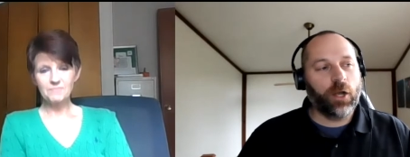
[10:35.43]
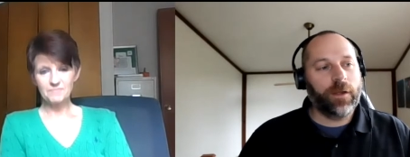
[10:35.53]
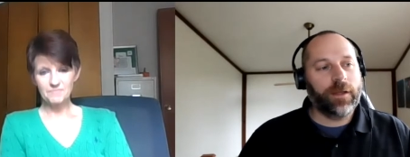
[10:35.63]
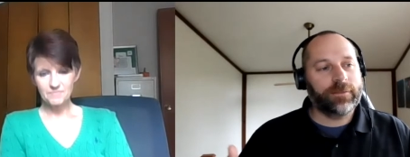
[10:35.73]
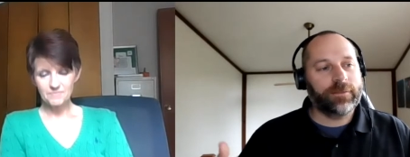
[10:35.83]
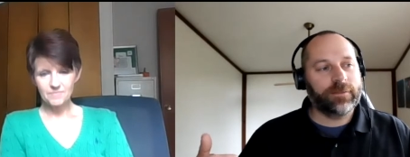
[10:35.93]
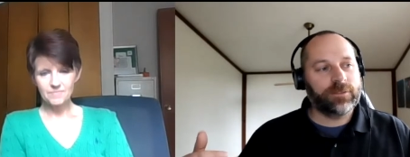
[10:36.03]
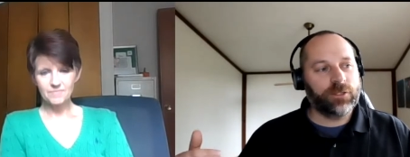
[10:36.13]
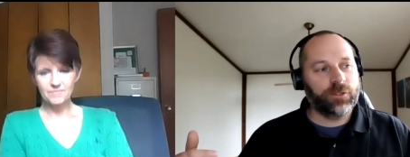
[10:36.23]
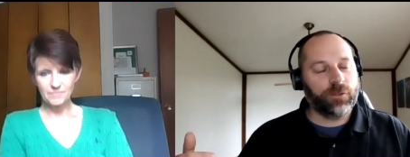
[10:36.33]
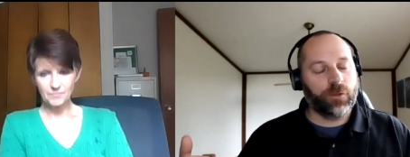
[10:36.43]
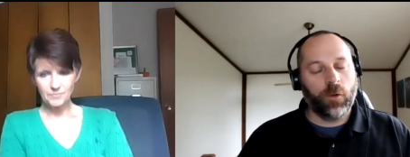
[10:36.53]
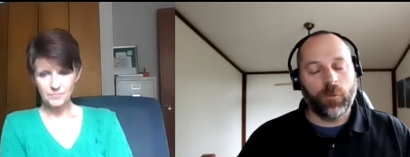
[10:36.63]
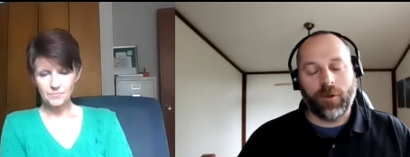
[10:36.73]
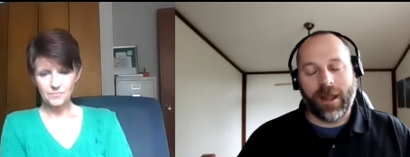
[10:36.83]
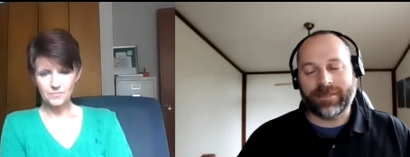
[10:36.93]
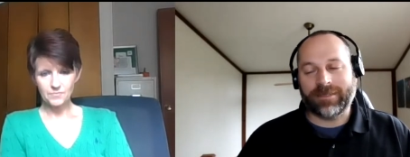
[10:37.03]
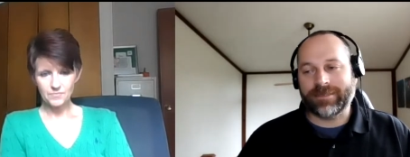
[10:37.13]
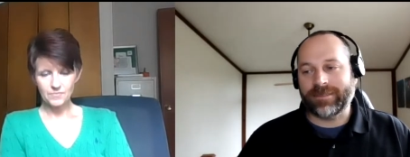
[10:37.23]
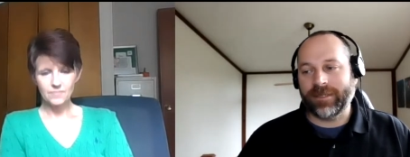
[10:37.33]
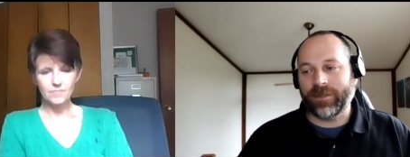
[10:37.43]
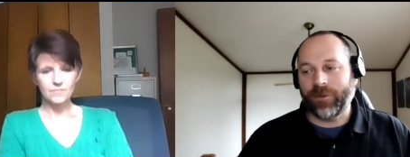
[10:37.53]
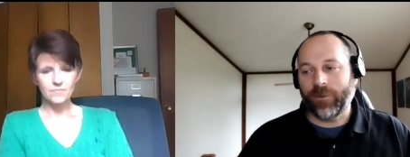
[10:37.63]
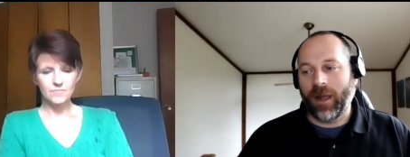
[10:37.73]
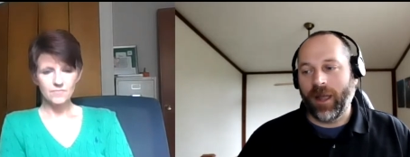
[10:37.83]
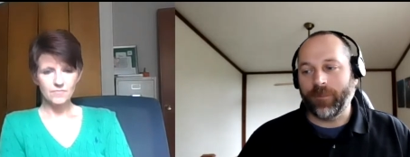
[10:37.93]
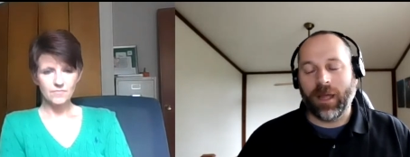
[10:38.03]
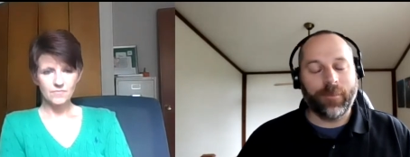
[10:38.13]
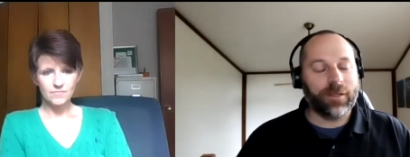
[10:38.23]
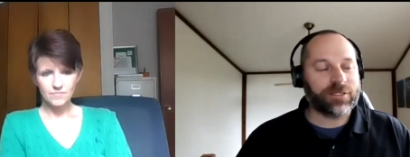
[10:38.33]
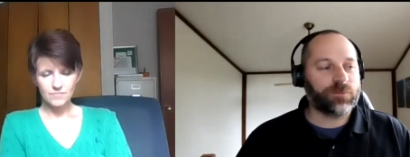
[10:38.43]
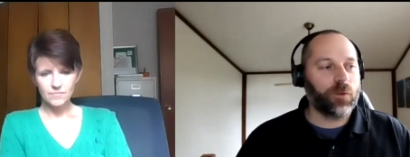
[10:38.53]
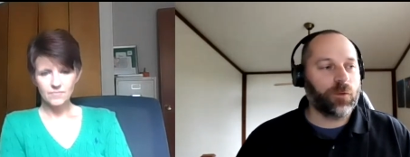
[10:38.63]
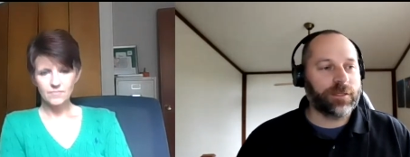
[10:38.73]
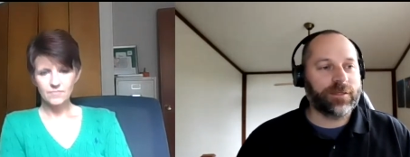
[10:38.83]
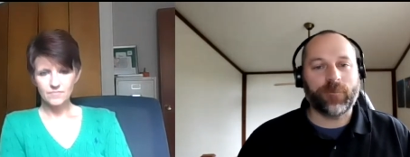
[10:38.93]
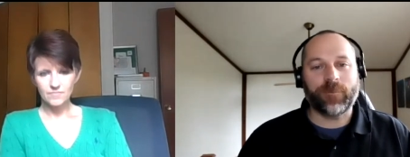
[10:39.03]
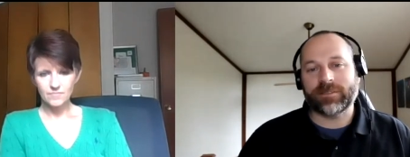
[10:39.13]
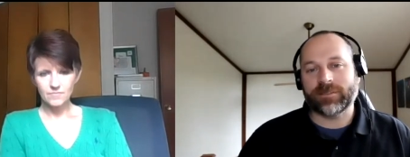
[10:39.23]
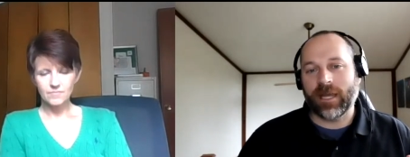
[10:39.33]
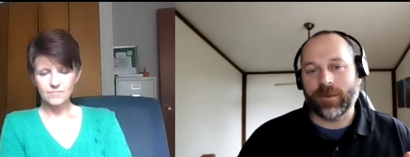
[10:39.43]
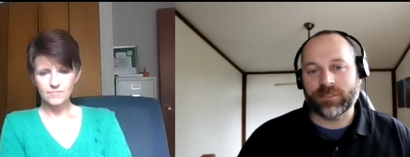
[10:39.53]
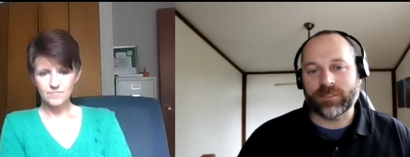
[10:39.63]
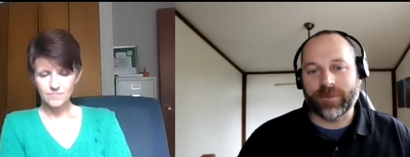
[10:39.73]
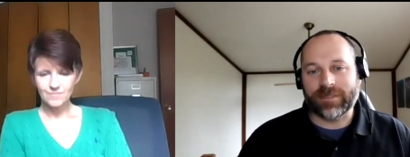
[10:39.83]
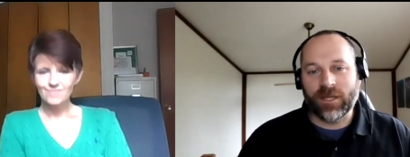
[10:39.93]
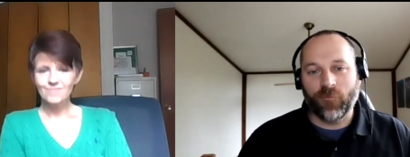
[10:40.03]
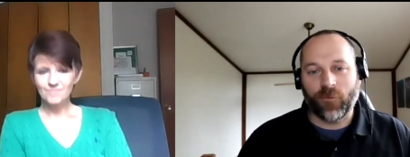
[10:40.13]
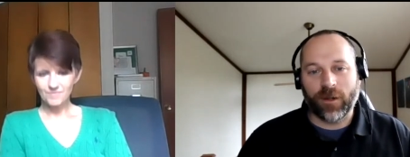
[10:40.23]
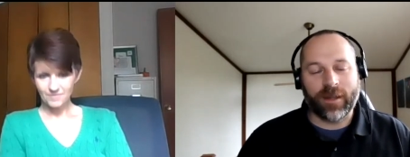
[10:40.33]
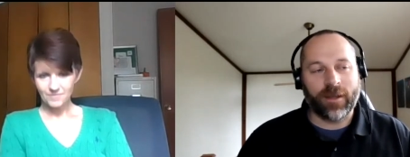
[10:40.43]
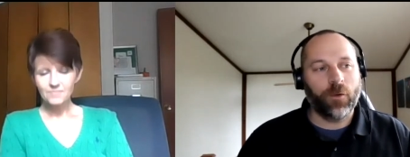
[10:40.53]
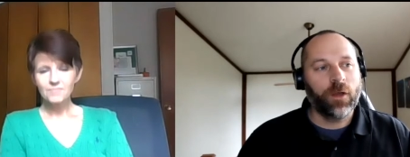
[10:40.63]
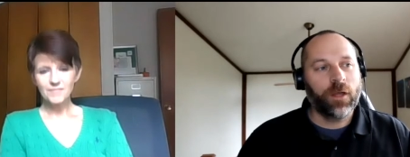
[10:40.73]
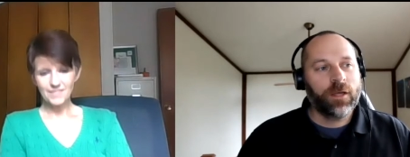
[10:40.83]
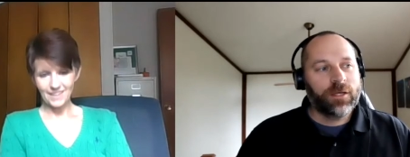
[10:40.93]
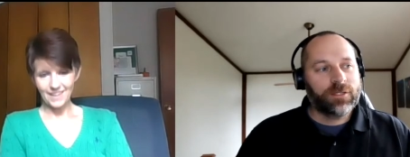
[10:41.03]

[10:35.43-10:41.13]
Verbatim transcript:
Speaker 1: in to your own practice and you know i'm i'm exploring different business options myself right now yeah.